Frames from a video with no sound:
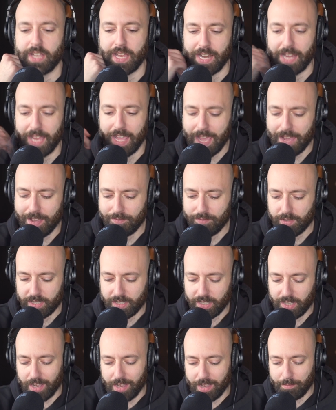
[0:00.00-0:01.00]
and every
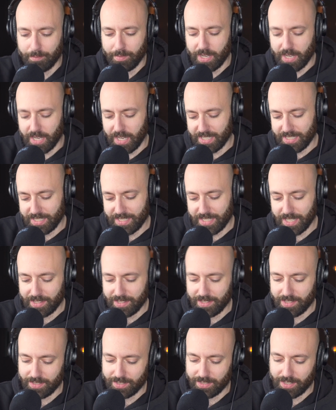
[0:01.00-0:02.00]
time I set
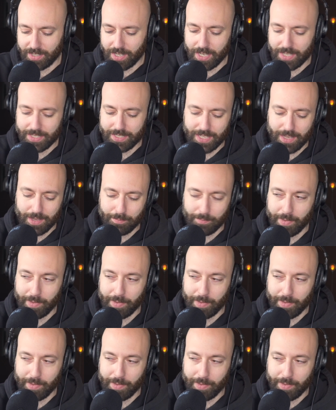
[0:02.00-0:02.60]
this goddamn